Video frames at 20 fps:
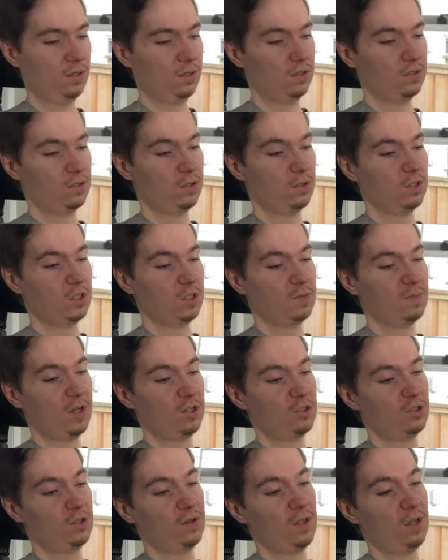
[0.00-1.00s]
So just
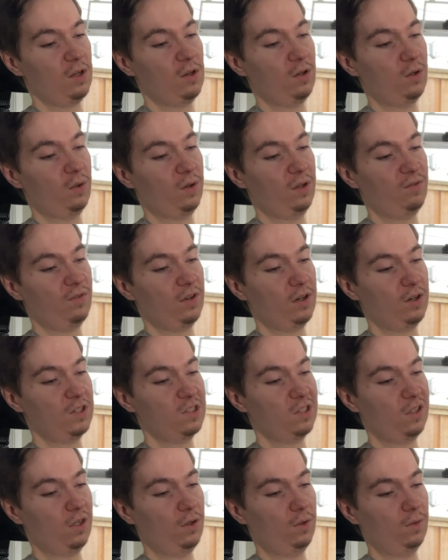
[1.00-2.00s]
make sure that you're going very
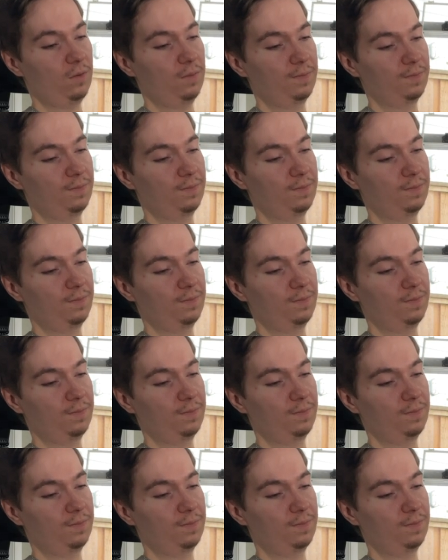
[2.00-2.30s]
slow.